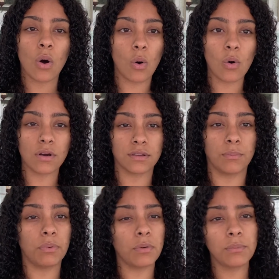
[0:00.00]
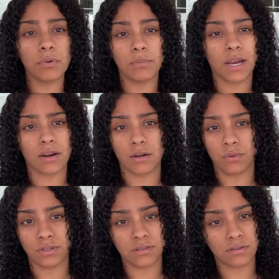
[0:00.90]
or the pom-pom area
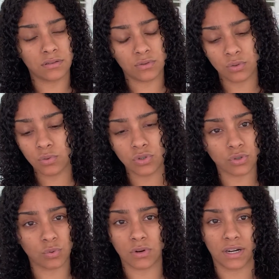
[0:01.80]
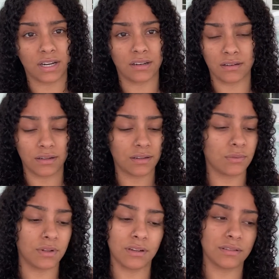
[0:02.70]
was too short and
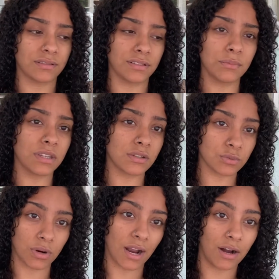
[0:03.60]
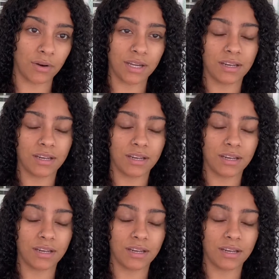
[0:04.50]
some things were out.